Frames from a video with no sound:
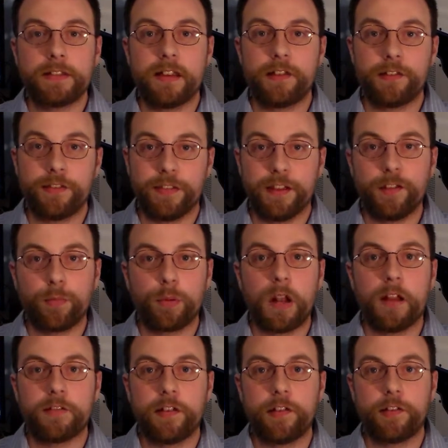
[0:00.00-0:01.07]
to test this
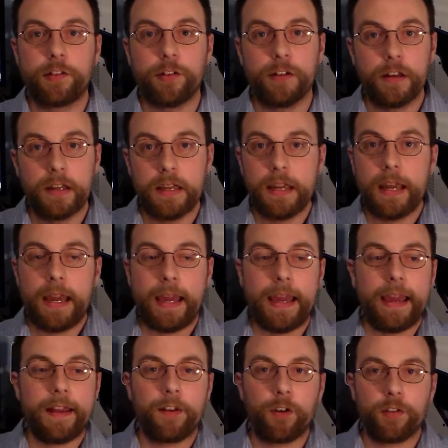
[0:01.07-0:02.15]
processor
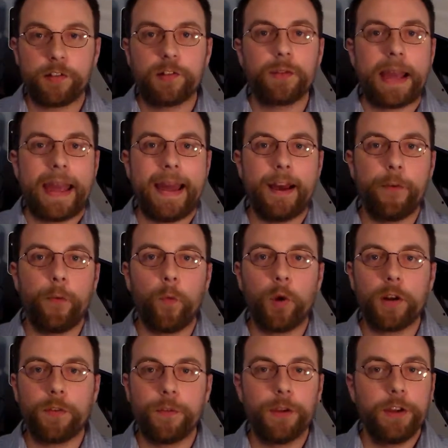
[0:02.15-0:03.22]
and also to have
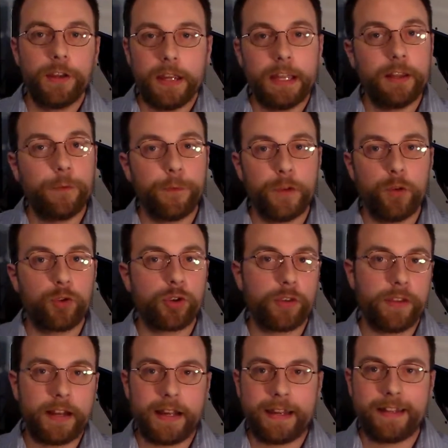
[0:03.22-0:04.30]
one in the
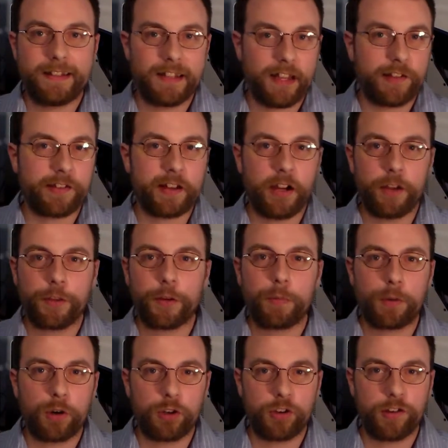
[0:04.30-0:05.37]
future that I can test other
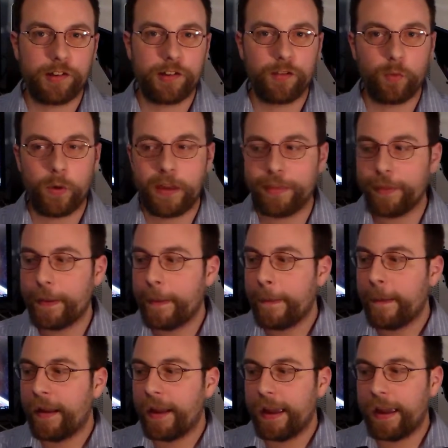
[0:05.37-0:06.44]
purchases with.
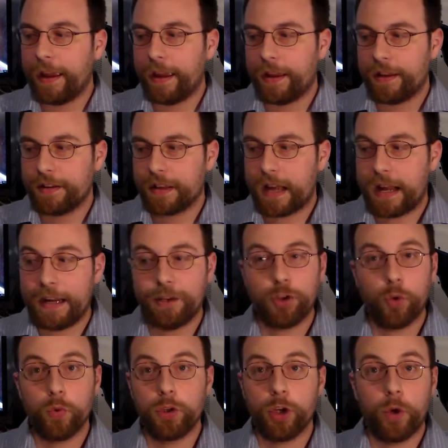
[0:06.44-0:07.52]
And I
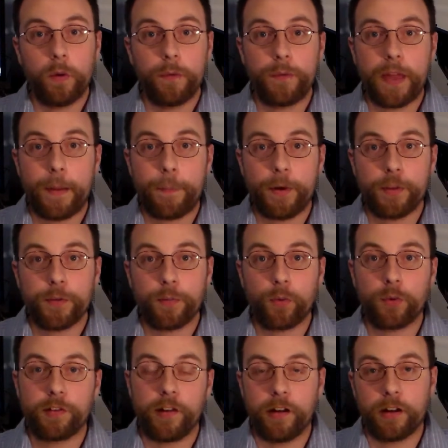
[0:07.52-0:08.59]
don't know if that
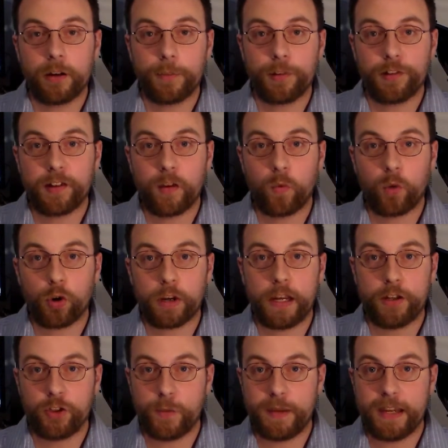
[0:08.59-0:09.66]
motherboard's 100%
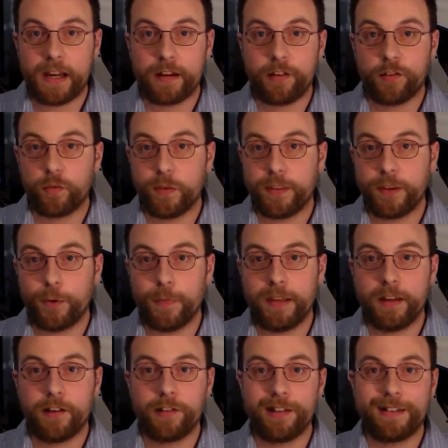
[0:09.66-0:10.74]
working, to be honest with you,
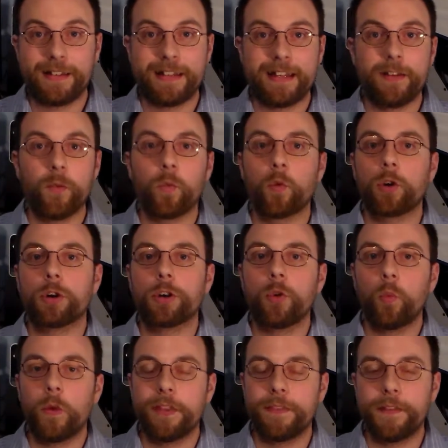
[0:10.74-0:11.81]
because it didn't
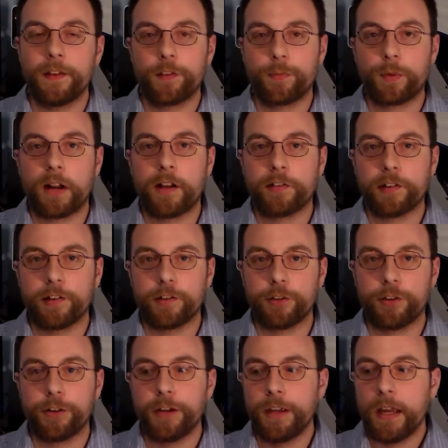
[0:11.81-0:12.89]
work with this
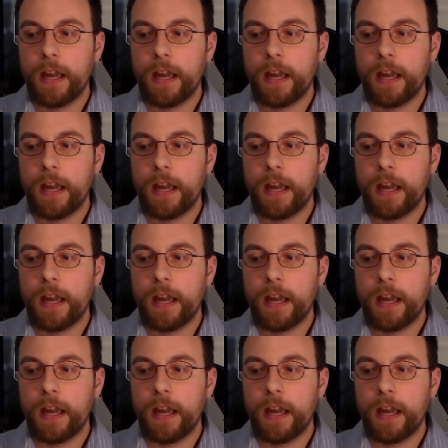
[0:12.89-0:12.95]
processor.